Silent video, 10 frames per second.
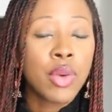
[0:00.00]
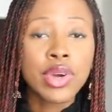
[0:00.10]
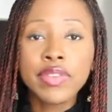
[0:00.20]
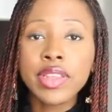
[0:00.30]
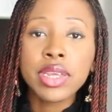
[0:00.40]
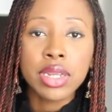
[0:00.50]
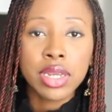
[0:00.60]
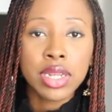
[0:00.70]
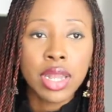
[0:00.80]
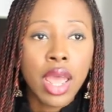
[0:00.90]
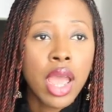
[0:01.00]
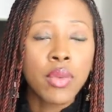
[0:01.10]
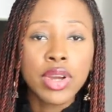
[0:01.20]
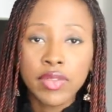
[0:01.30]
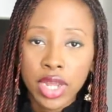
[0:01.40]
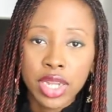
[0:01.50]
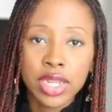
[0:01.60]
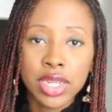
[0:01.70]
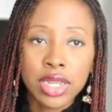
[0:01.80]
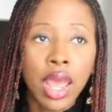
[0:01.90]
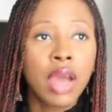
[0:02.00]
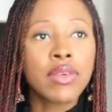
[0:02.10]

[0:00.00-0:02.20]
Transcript: We've seen it, we've done it,